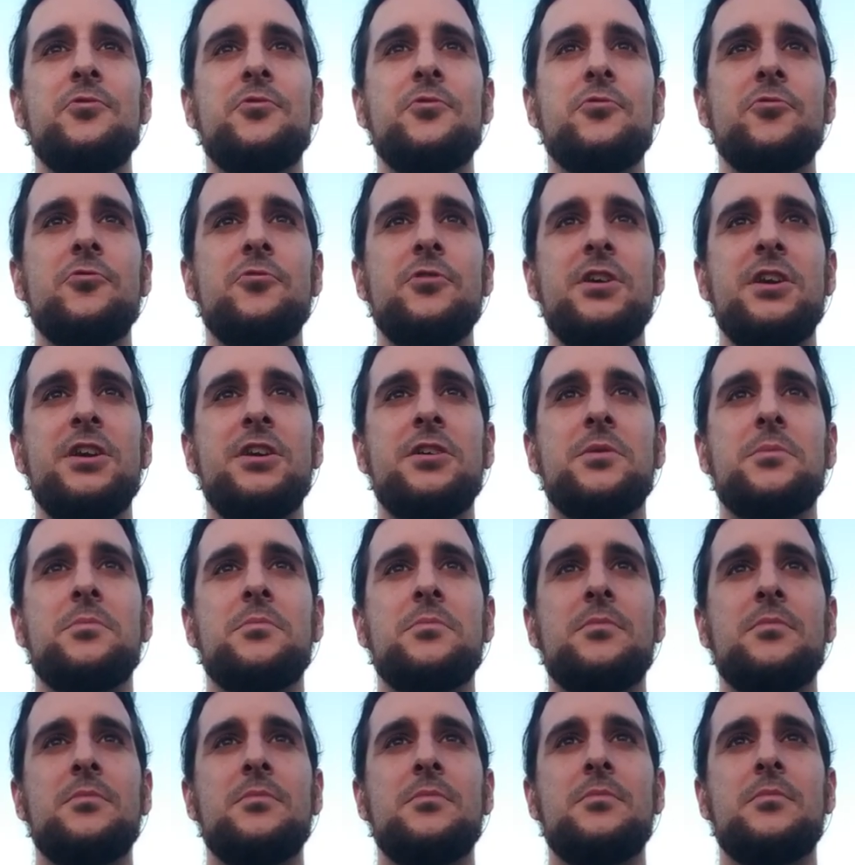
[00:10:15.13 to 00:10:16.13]
create
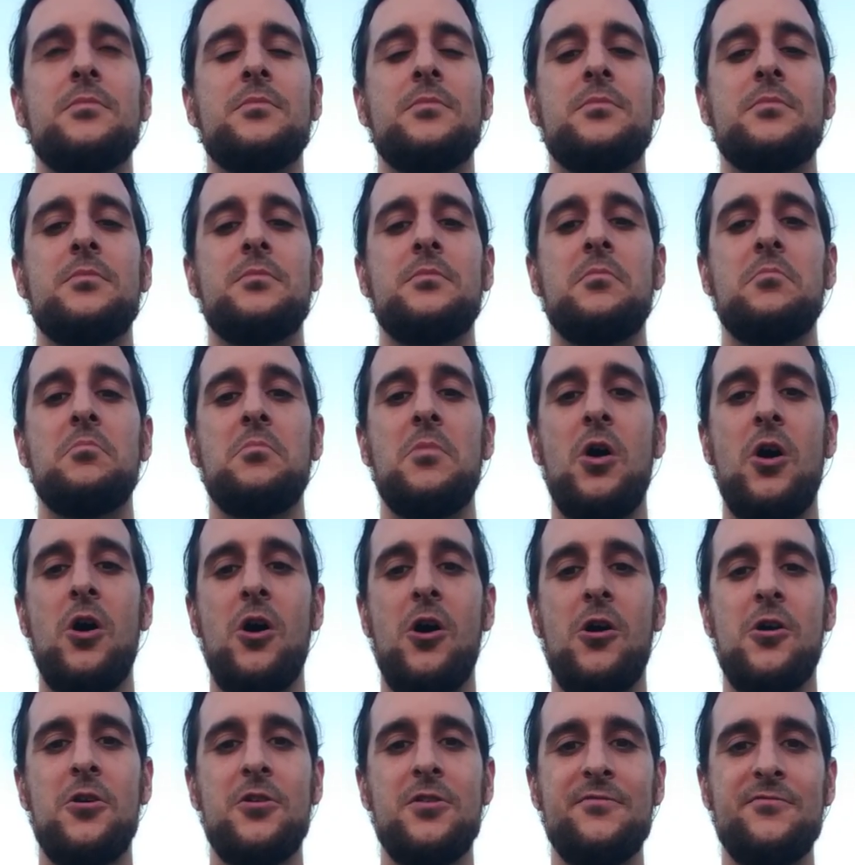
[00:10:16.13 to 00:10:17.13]
a
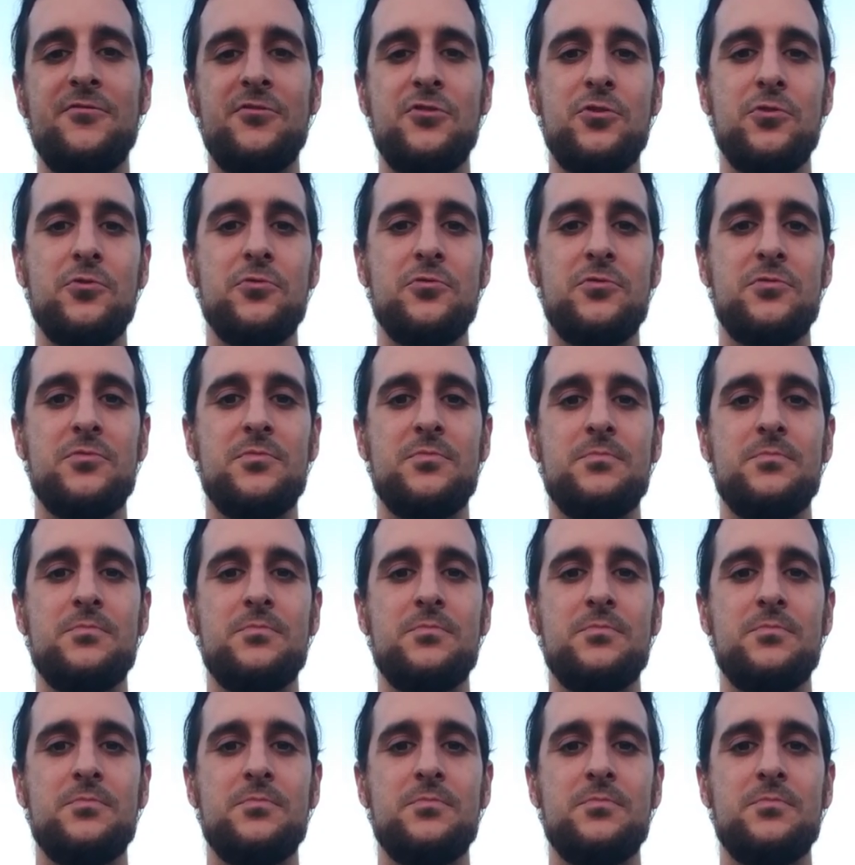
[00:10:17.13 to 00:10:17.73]
heart of gold.